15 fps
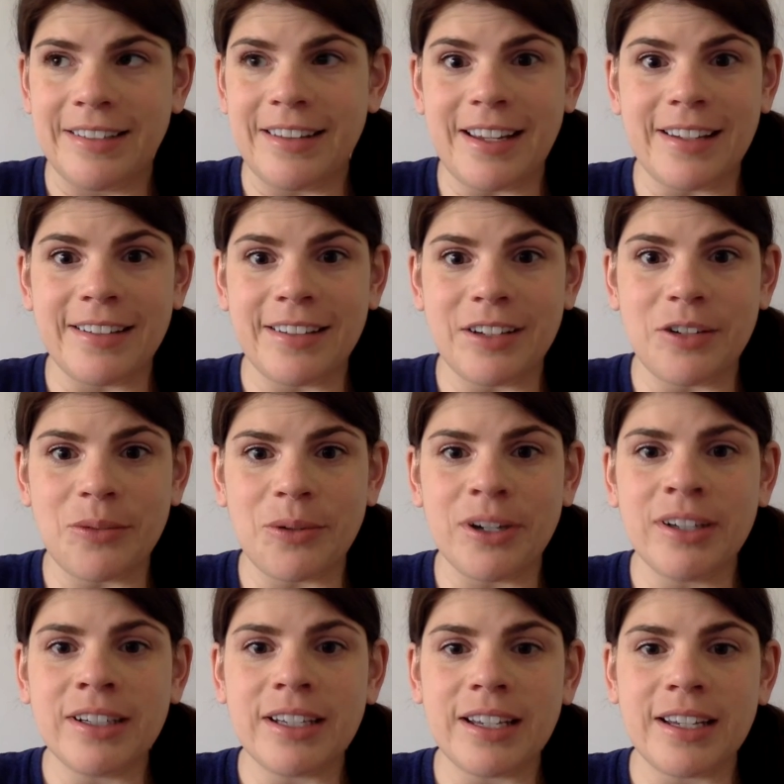that didn't
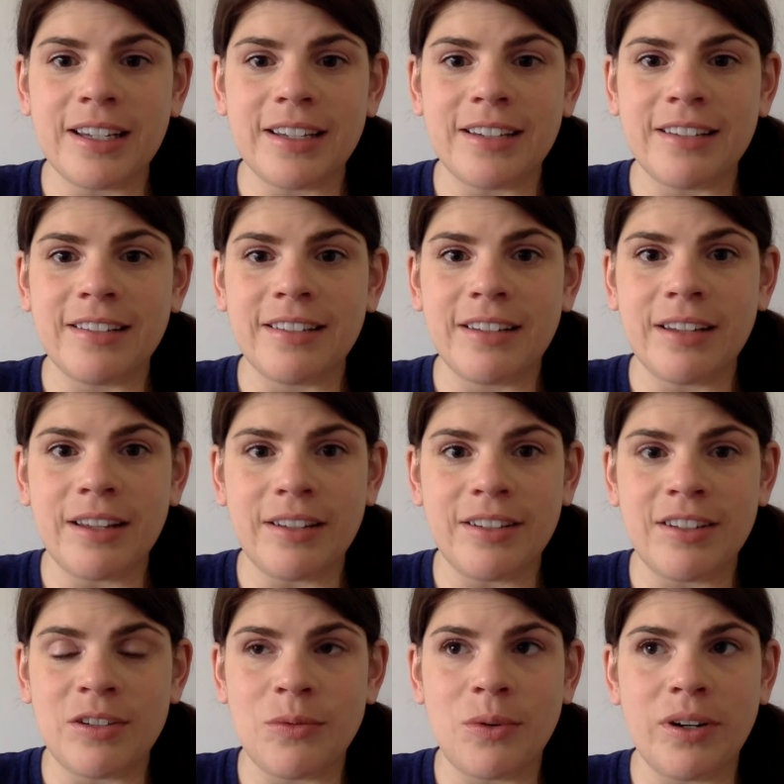work, and I
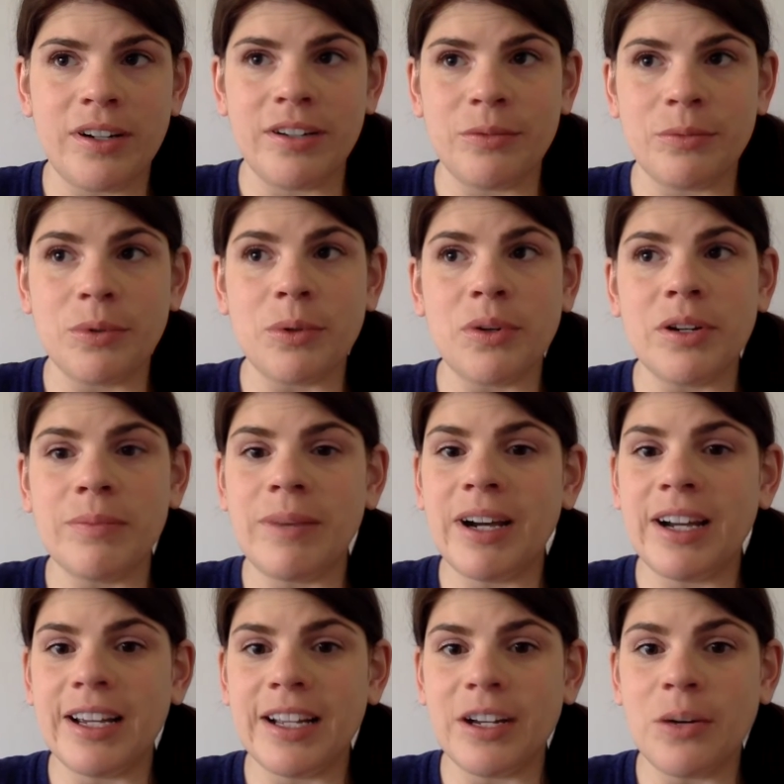didn't want to ruin
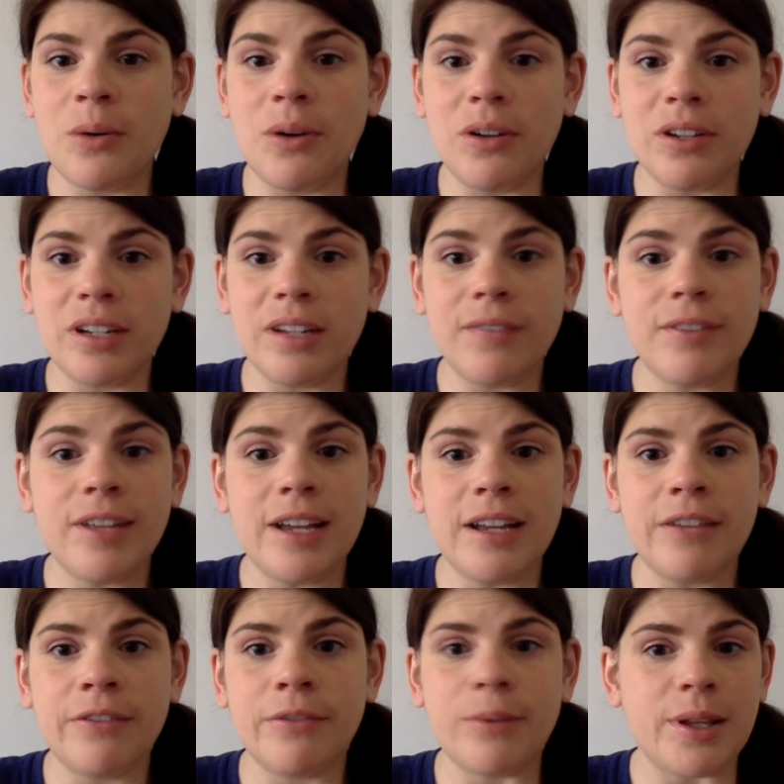my quality of
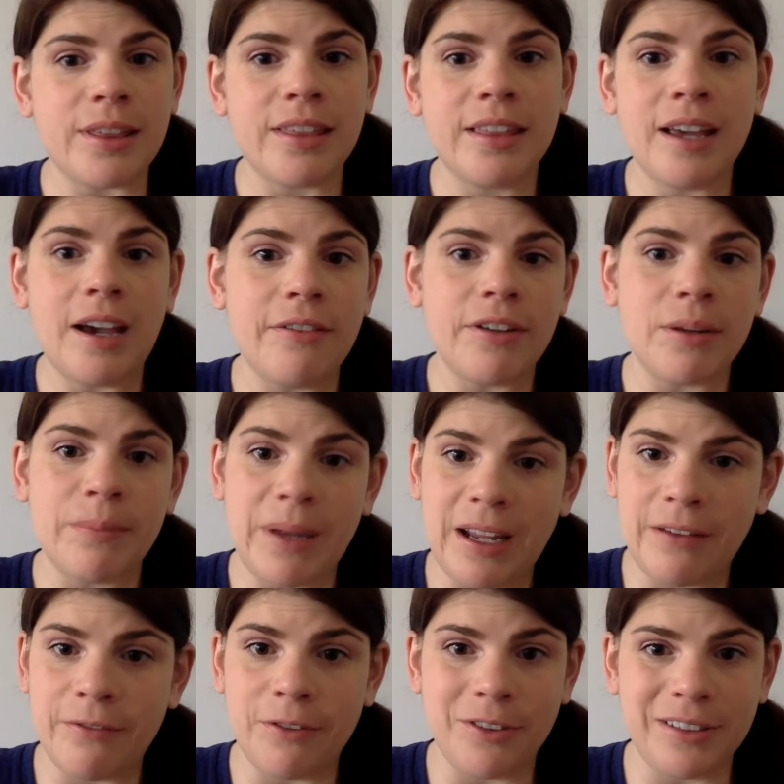life with having
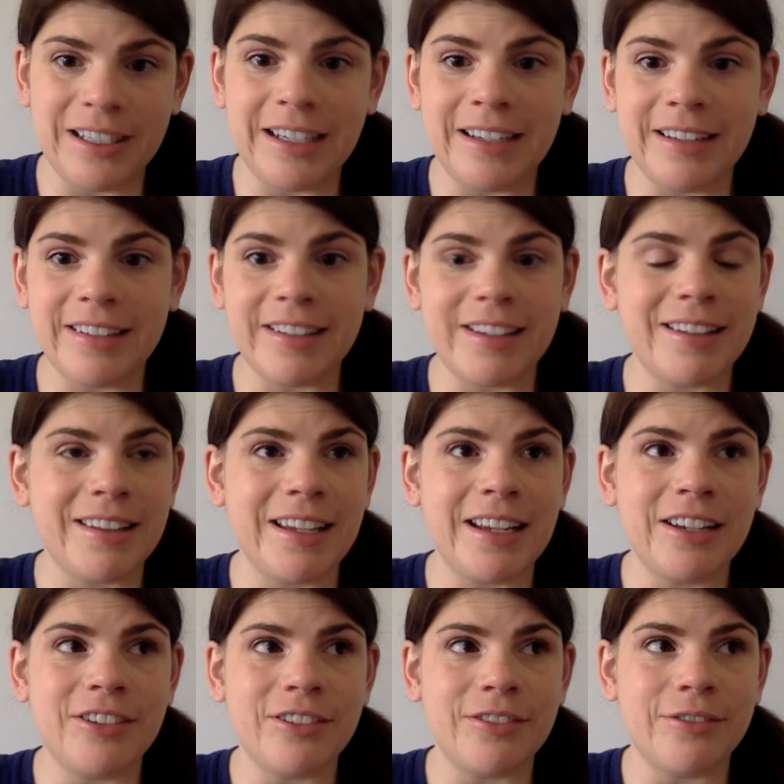painful knees at the
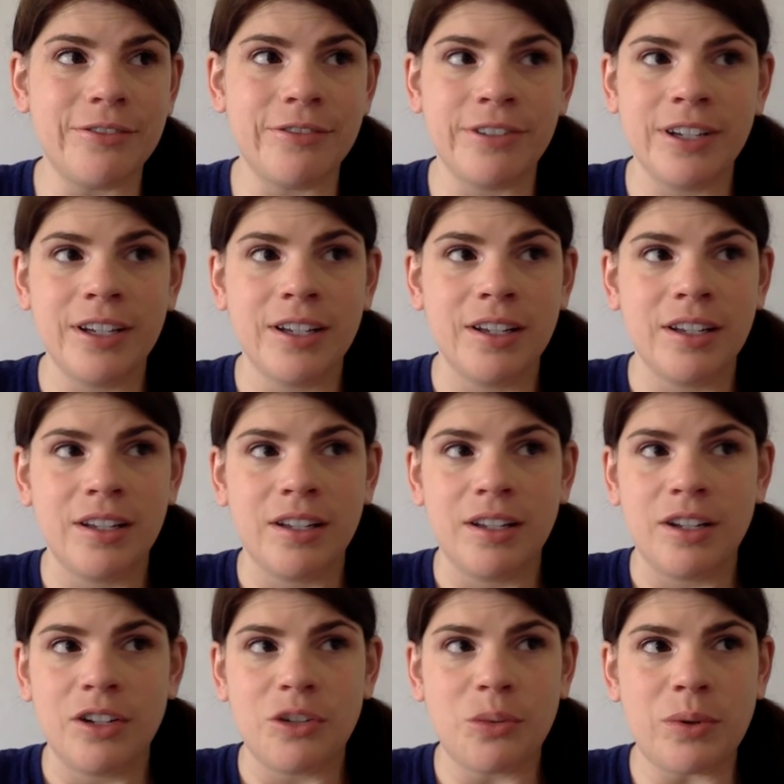age of
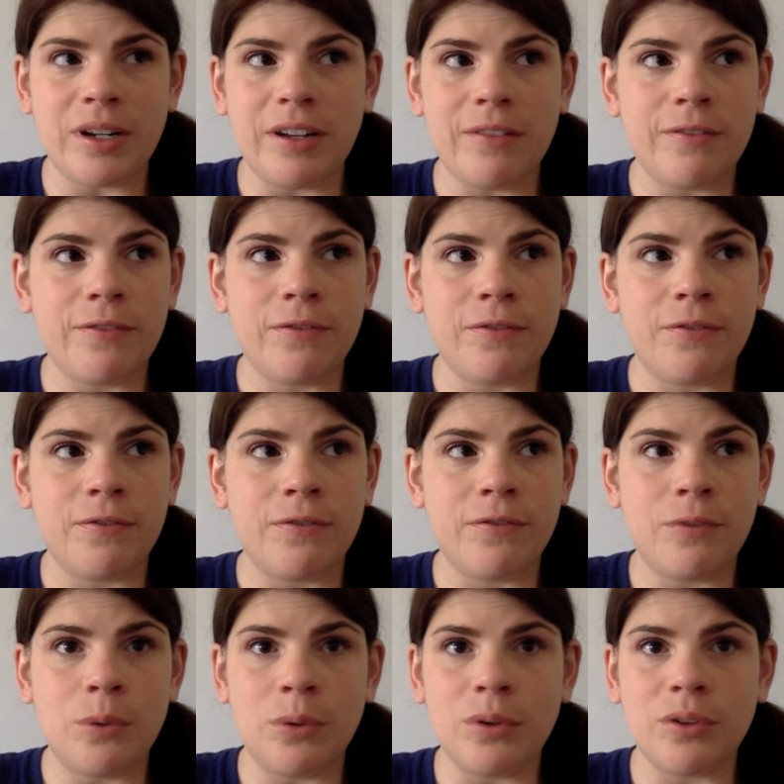
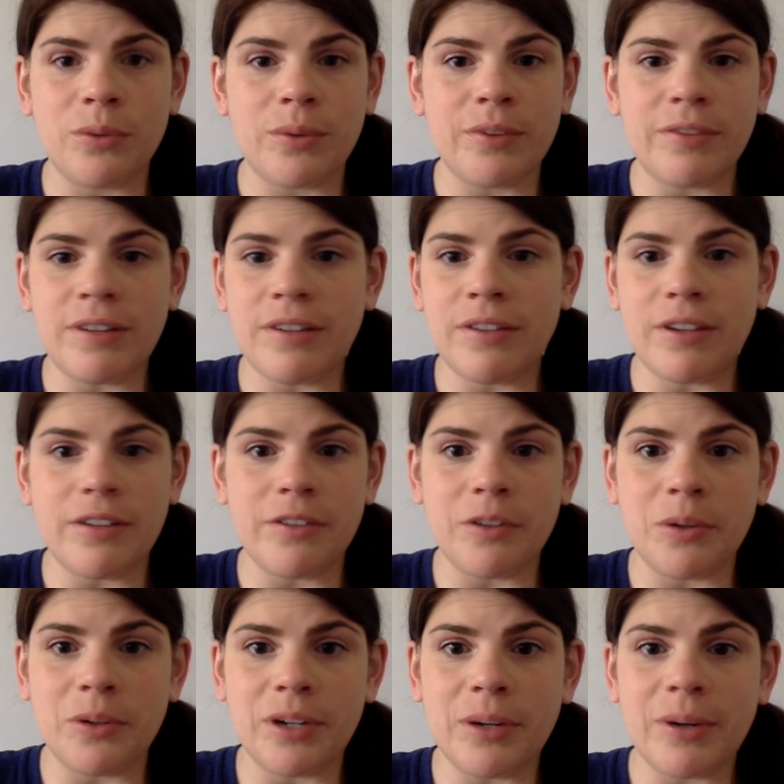24, 25, however
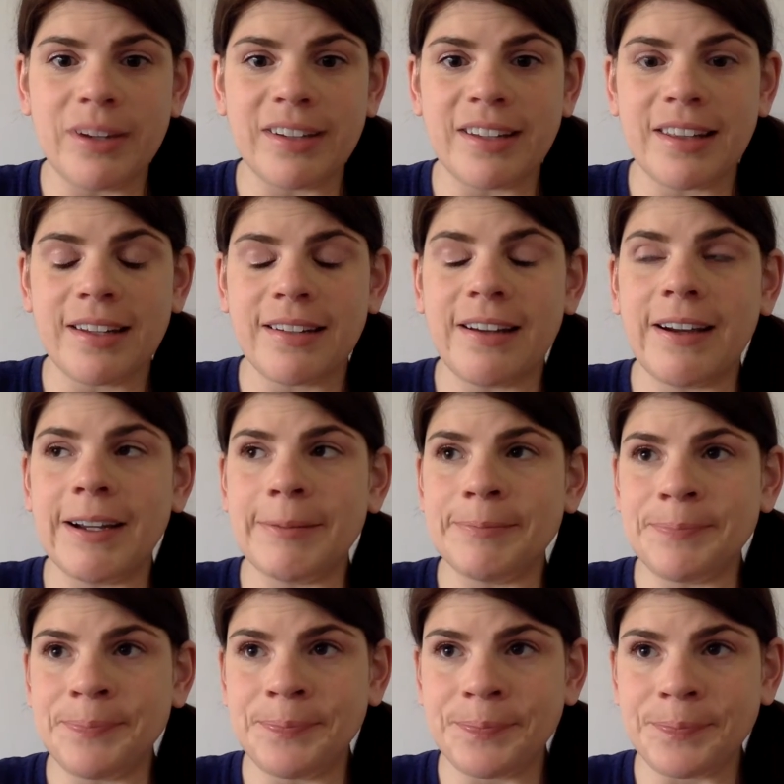old I was at the time.